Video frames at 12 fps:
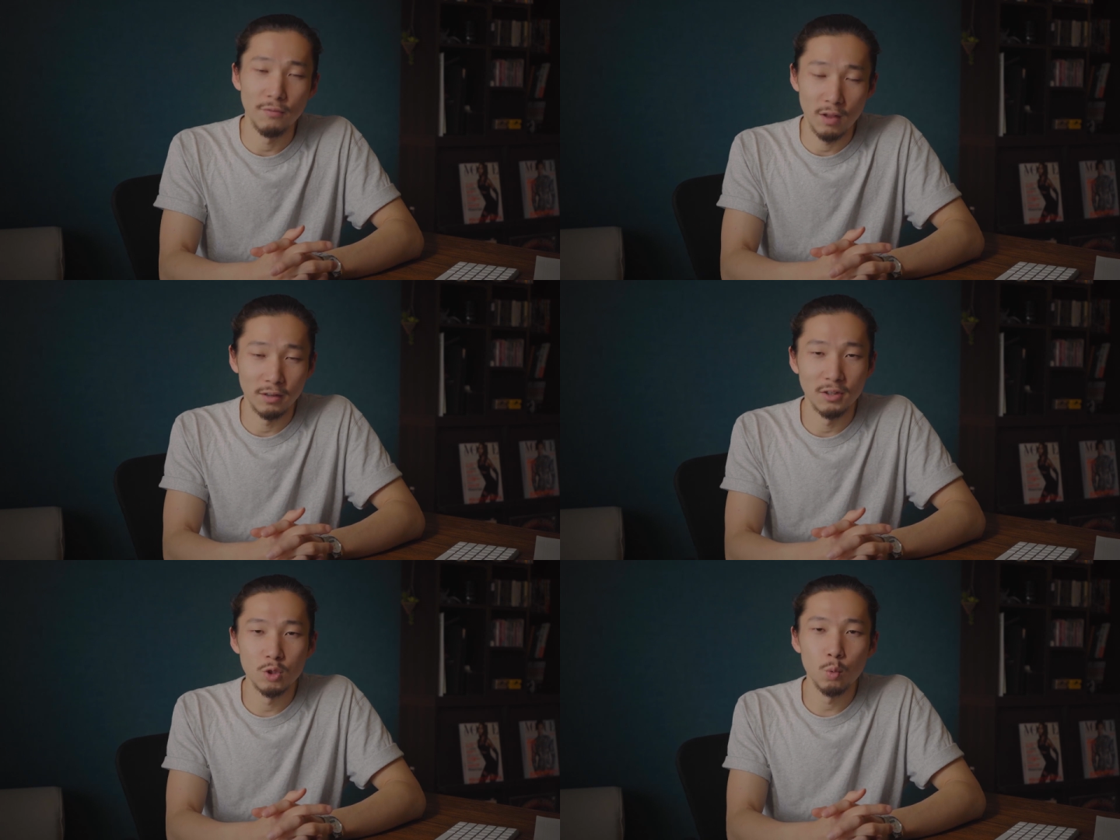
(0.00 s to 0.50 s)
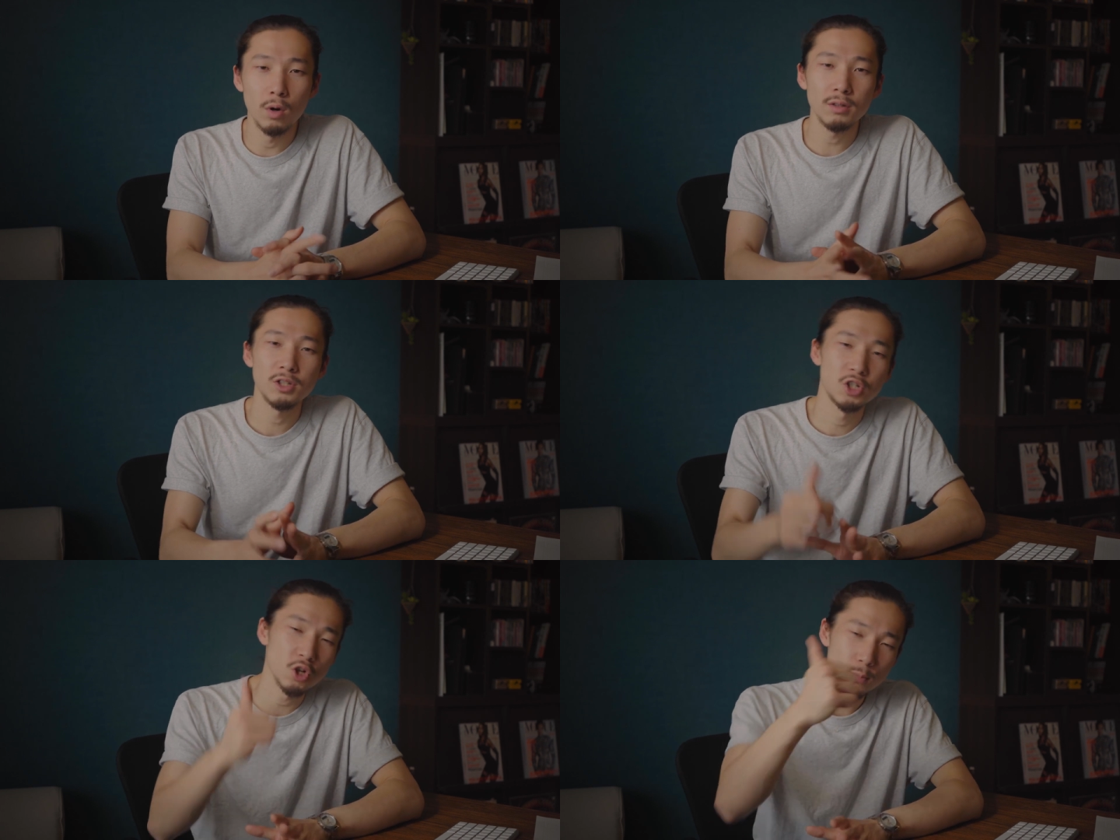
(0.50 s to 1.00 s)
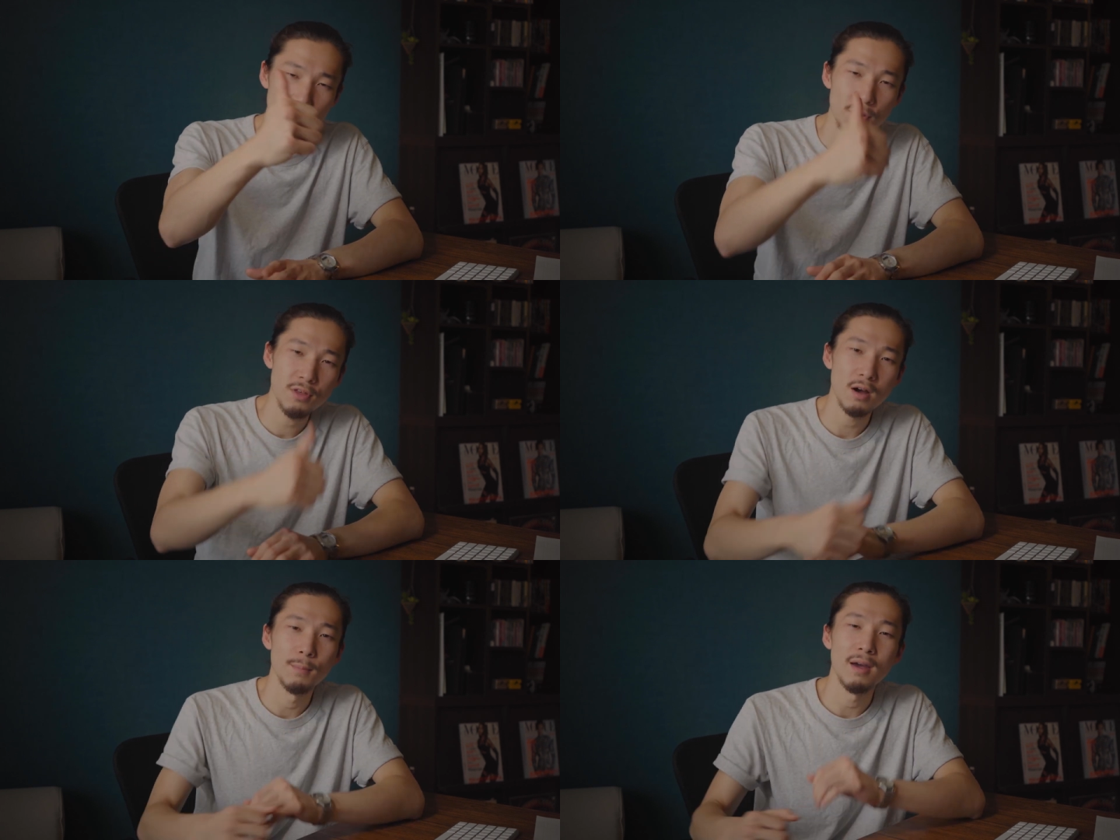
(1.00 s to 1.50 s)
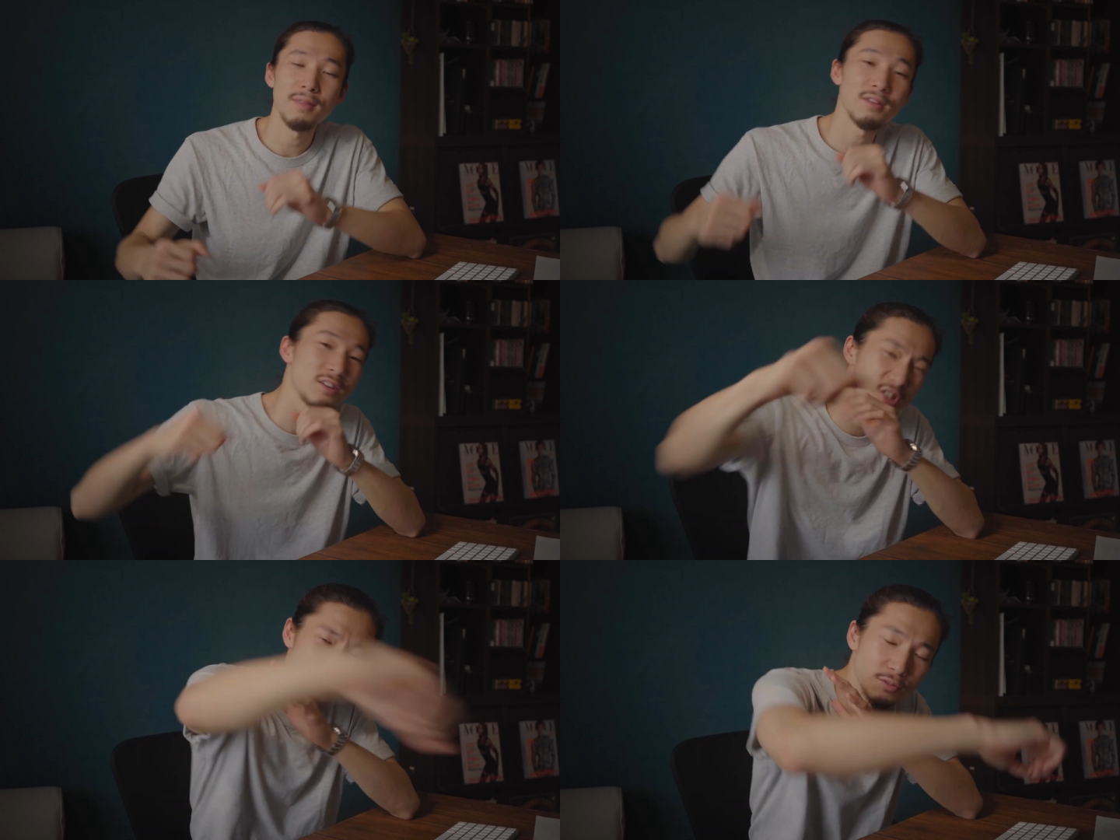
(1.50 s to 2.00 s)
If you like this one, show me a thumb and
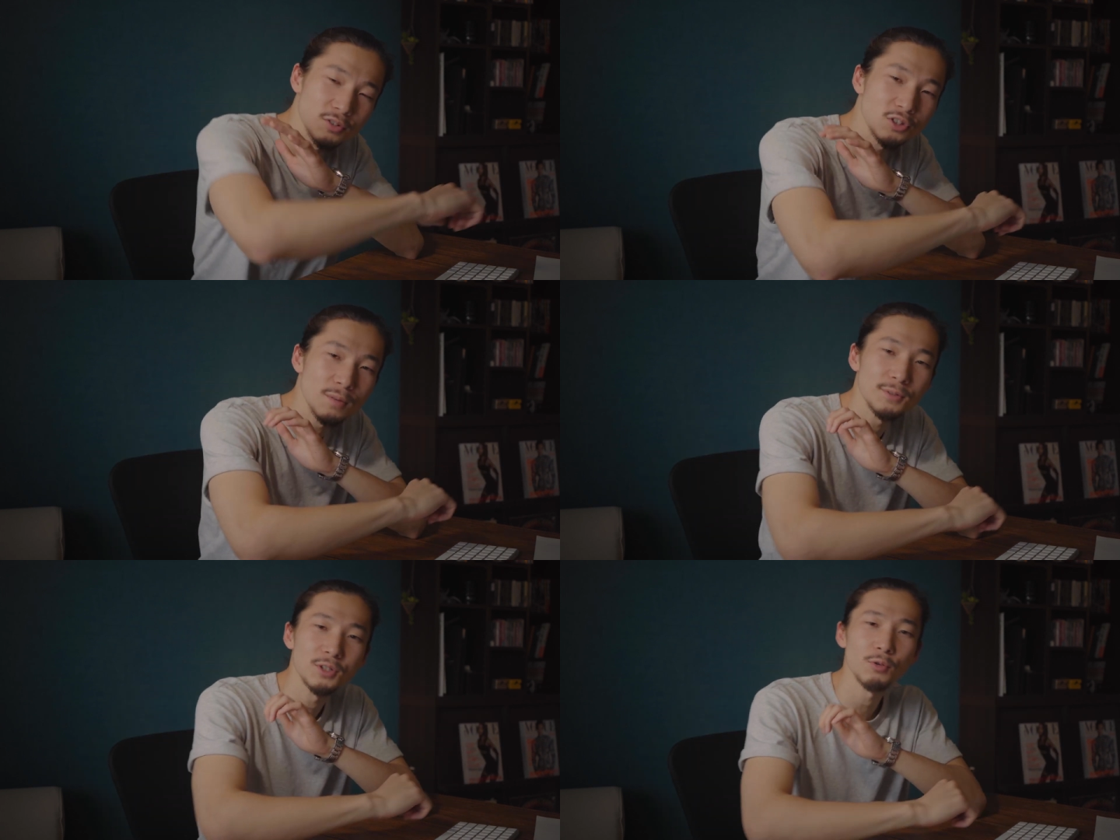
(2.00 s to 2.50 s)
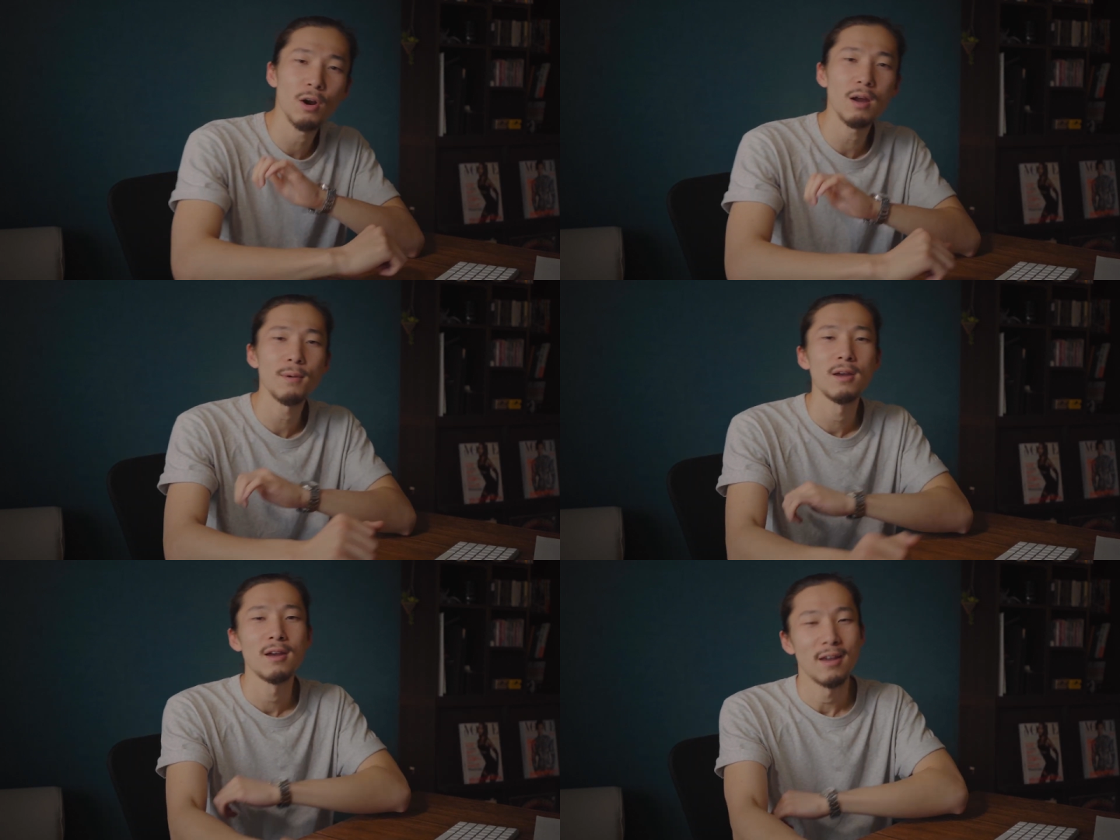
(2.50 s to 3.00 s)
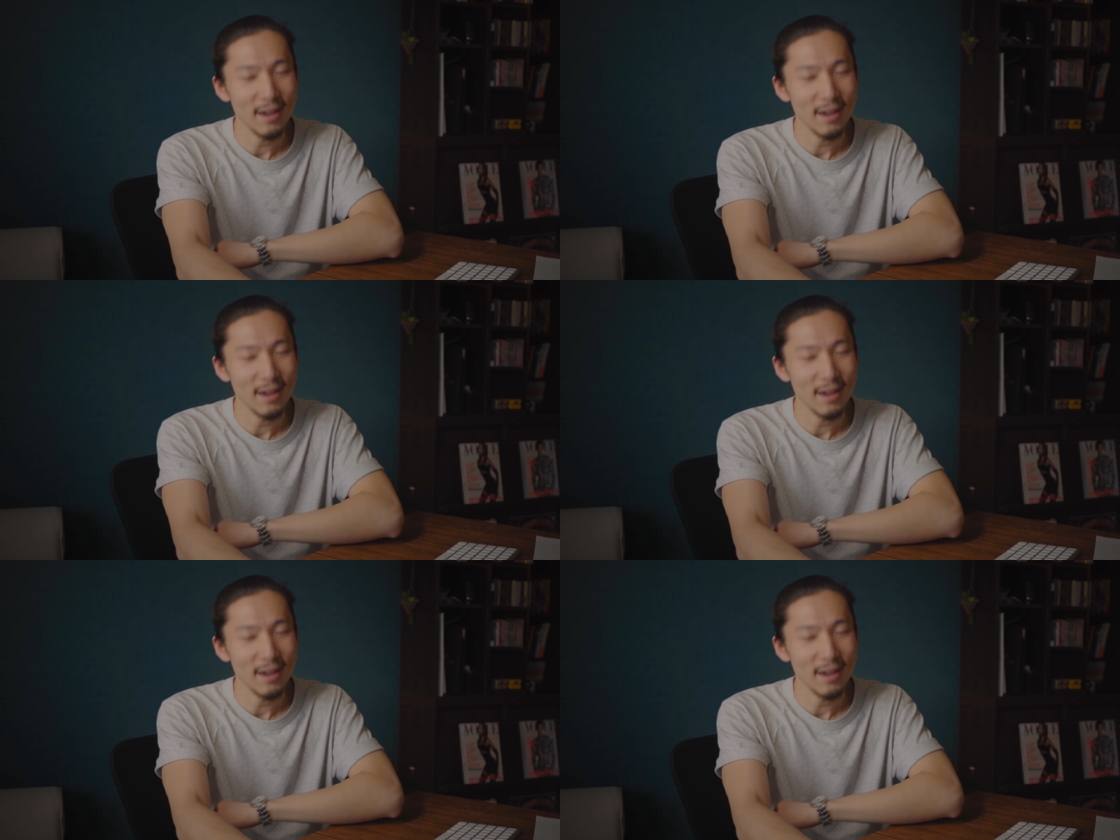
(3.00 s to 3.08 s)
then hit the subscribe,